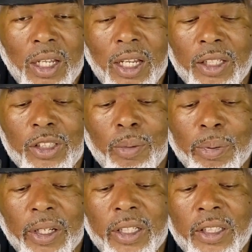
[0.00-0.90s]
is
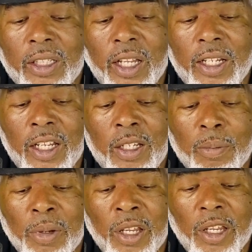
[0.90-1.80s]
someplace that they need to
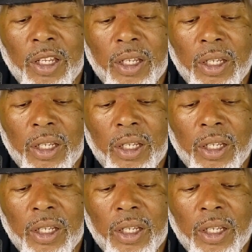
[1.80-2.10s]
be.